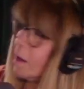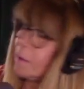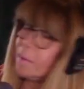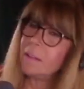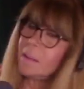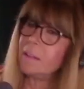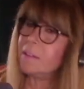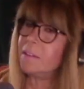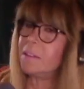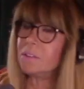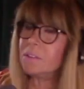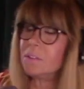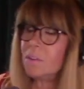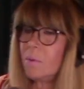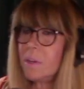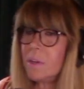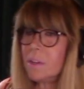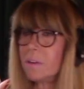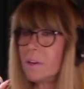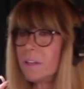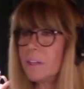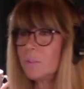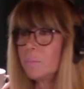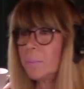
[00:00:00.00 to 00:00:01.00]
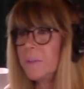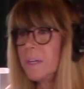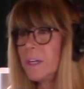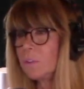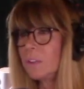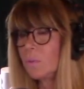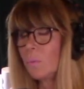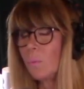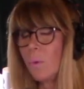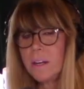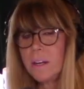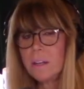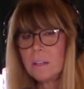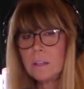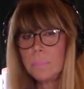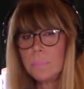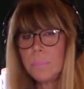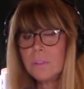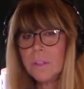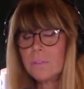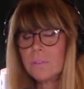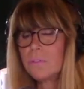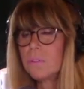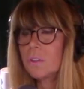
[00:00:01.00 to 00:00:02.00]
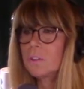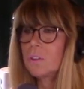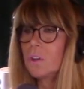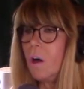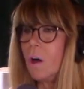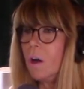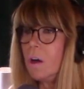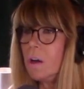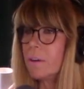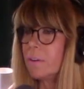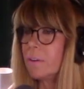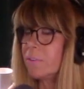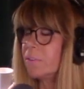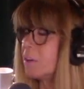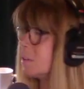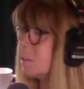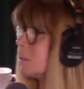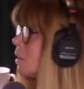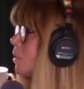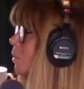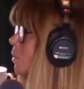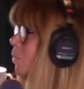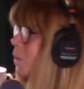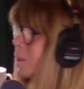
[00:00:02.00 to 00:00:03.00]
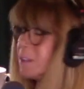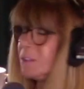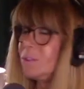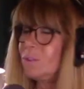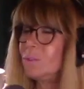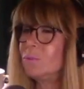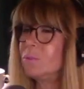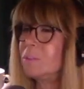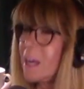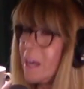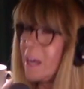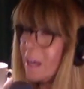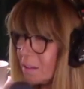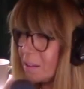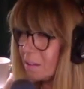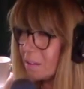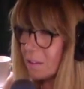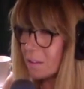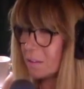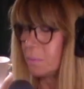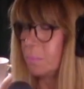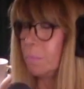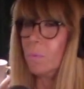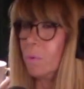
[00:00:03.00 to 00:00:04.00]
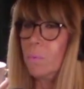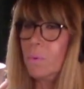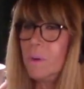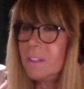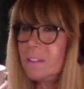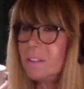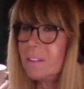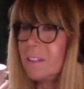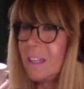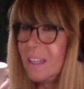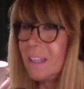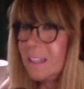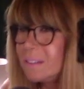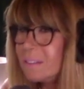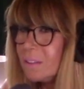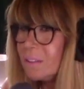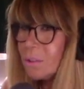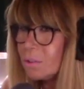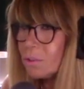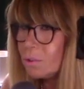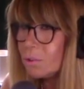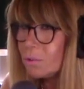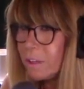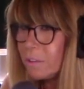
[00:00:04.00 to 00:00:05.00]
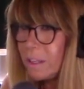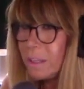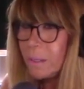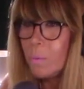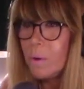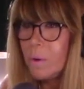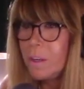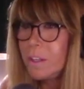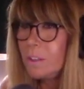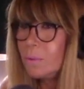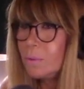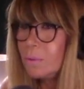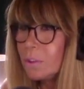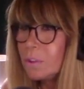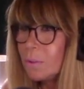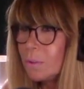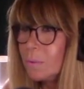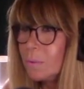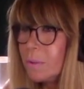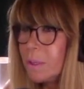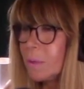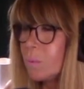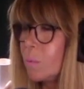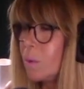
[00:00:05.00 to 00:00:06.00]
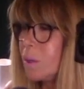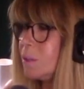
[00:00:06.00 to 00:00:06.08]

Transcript: And there's no other explanation. Why could he be in such awe? I thought, like, what did you take this? What is in your drink? What are you doing?